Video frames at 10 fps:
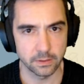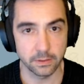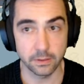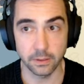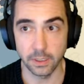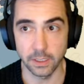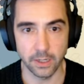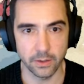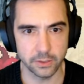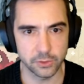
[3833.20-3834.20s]
Okay,
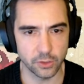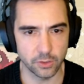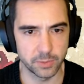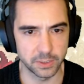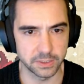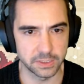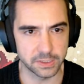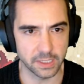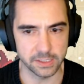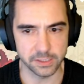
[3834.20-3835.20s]
now I can start building these
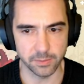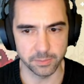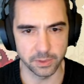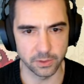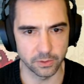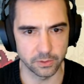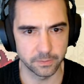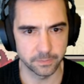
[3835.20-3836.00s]
guys up here.